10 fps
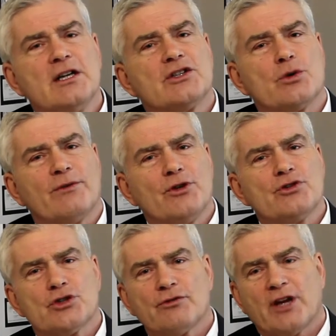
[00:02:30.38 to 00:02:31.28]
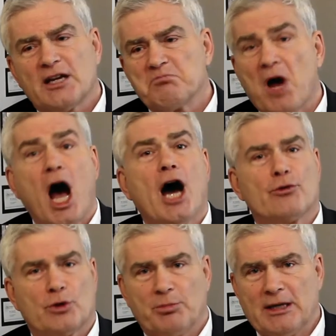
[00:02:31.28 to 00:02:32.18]
So if you surveyed
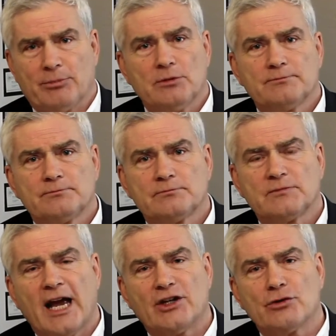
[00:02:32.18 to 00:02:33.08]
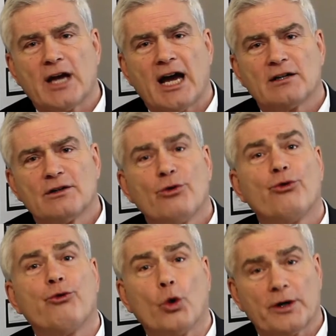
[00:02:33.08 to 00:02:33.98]
100 people and you got
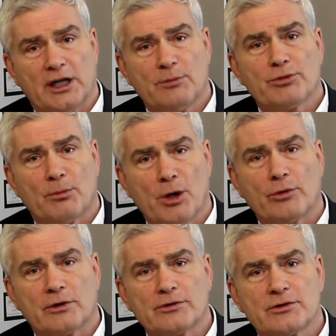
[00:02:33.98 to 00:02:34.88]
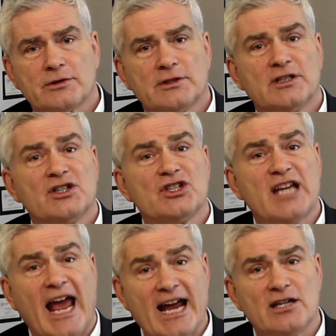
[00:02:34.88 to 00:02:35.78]
40 promoters,
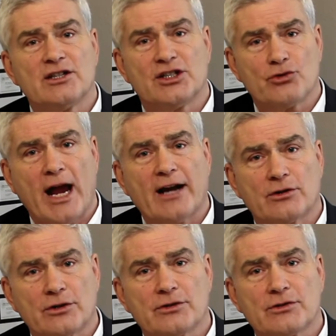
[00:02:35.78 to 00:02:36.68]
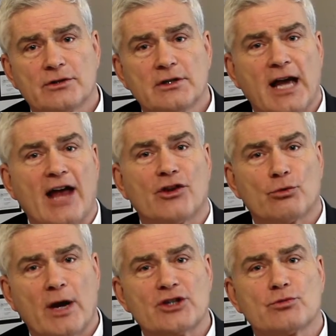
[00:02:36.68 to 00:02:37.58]
10 detractors, and the
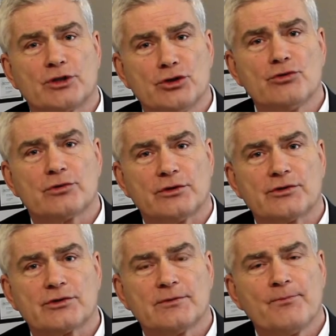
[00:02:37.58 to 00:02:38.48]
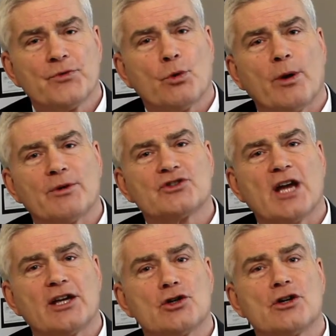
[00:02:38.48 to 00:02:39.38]
rest were neutrals, we would
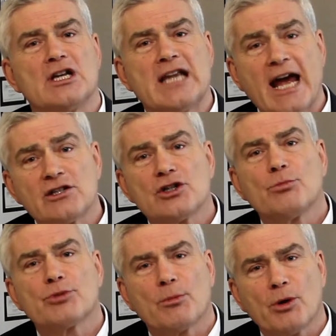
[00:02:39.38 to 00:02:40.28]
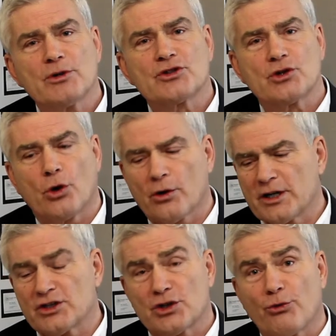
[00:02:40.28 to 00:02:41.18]
say your Net Promoter Score
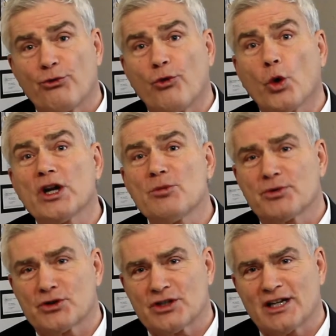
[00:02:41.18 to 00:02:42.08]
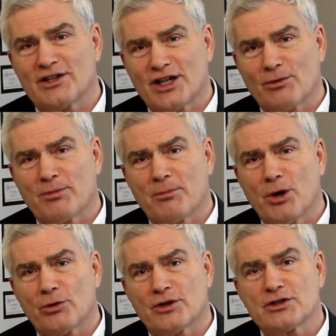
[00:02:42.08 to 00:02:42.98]
is the 40% that were
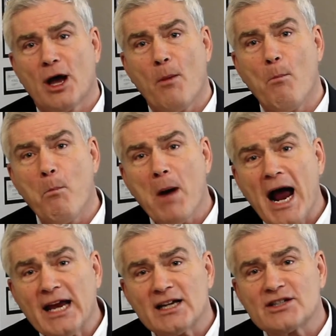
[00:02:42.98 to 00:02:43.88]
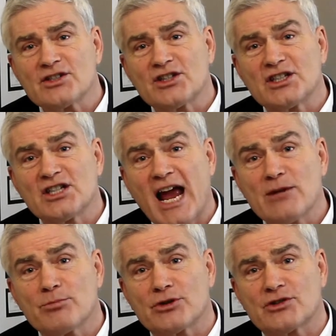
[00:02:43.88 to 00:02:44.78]
promoters minus the
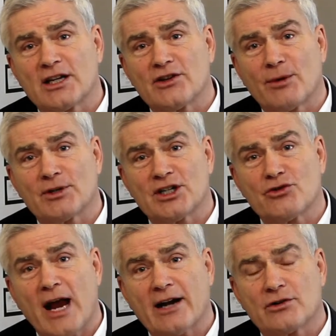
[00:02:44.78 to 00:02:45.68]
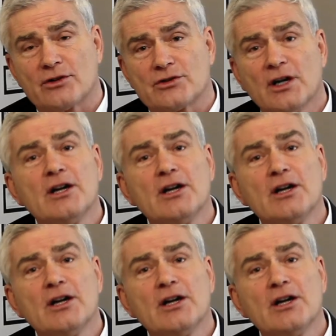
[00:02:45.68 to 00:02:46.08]
10% that were detractors.